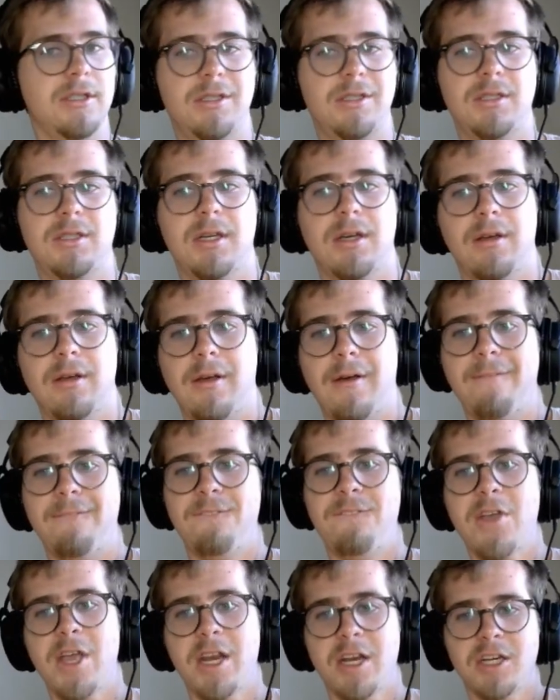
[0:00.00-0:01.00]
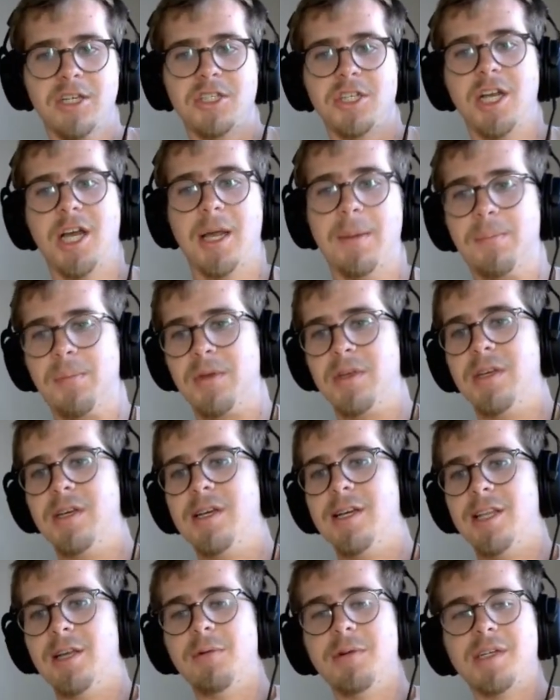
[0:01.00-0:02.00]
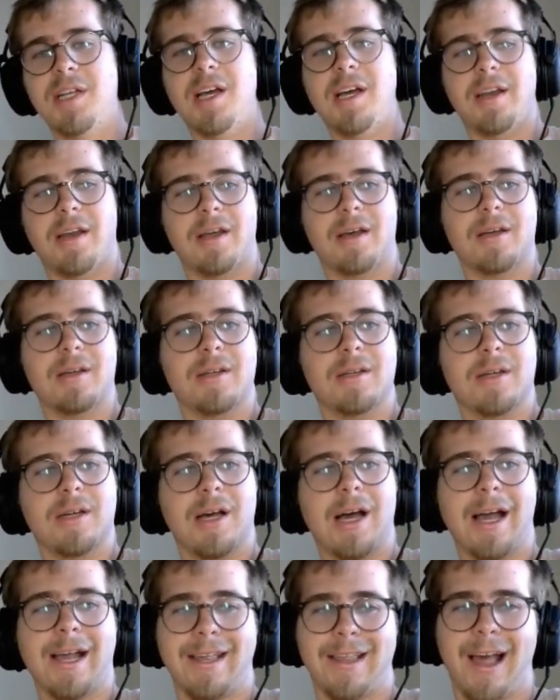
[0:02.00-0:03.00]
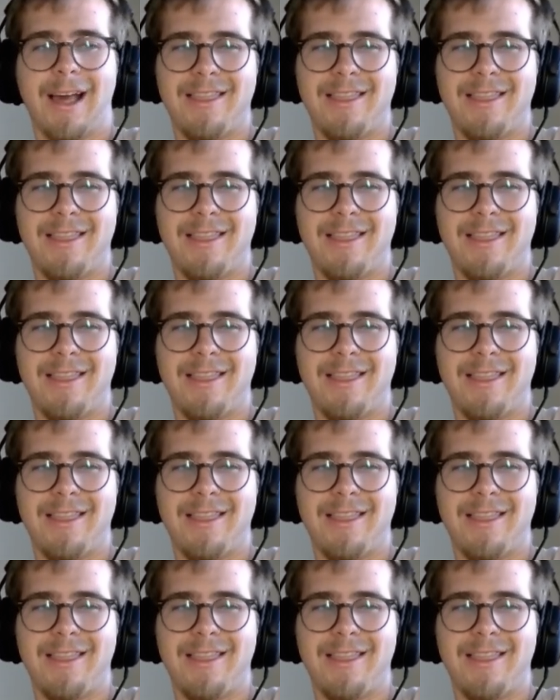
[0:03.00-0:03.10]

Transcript: to finish up. Then we're done. I, I